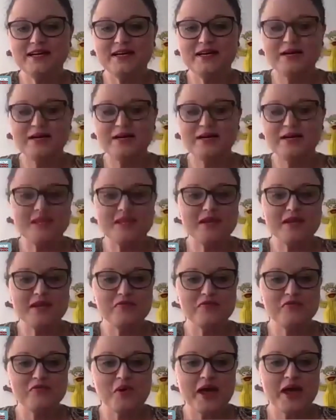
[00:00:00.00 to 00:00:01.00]
Um, thank you
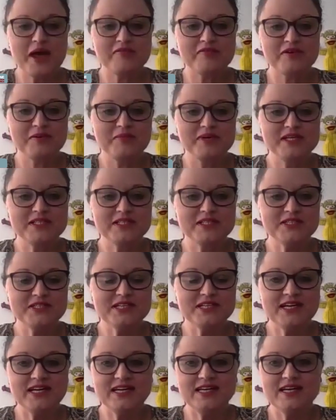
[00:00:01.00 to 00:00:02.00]
for having me
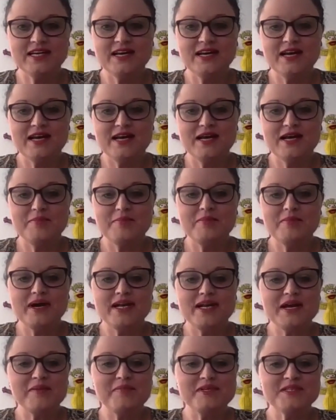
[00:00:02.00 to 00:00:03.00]
today. My
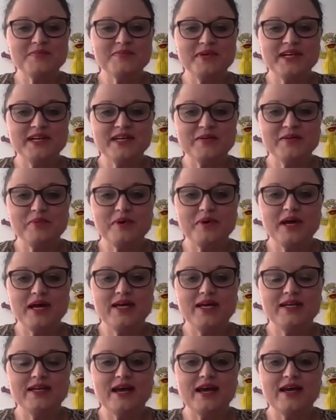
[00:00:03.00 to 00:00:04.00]
name is Marie
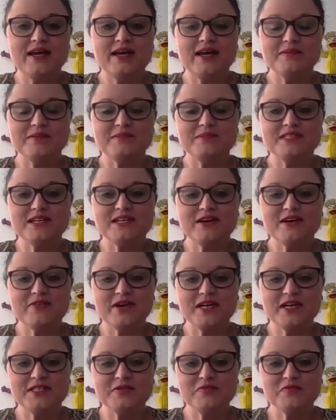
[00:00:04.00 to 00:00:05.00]
Payne. I am the
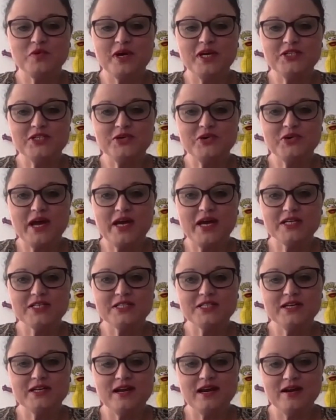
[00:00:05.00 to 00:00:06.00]
Director for
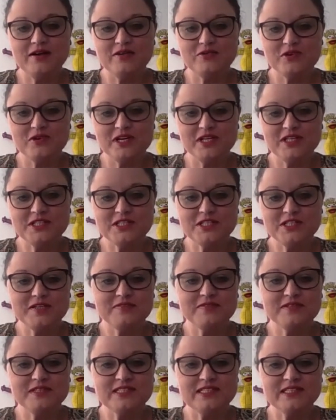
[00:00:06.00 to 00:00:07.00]
Education and Outreach
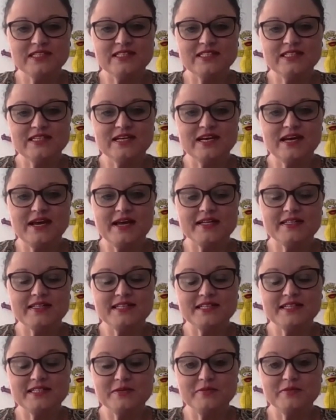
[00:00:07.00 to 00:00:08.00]
Services here at
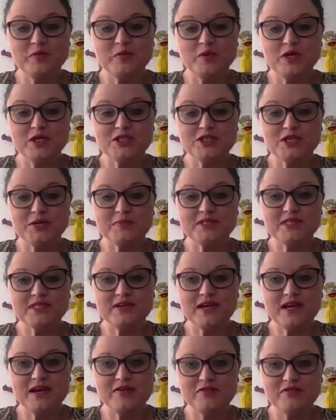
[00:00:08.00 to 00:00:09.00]
Sesame Workshop South
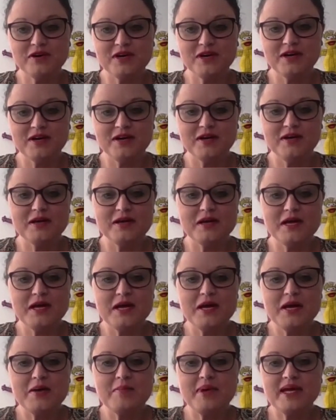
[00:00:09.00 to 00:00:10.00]
Africa,
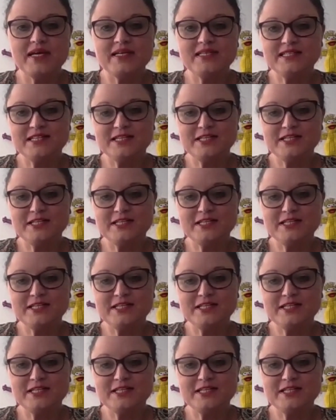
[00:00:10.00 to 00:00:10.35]
based